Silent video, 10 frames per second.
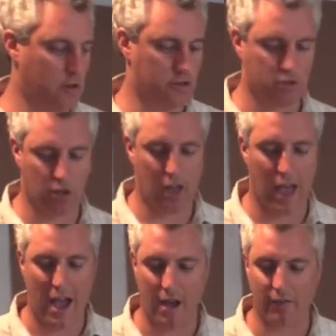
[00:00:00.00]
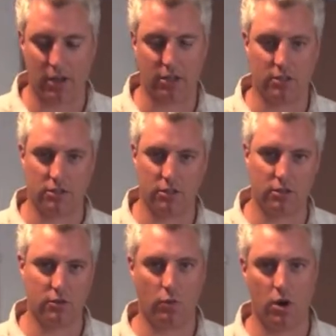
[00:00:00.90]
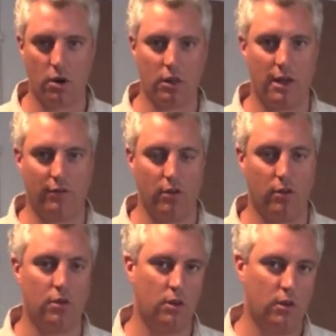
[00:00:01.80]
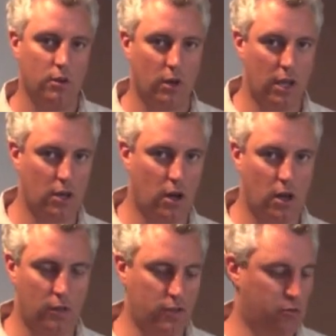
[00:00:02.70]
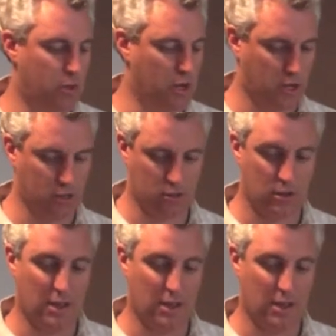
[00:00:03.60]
And so you'll have a consistent water level in all of these buckets.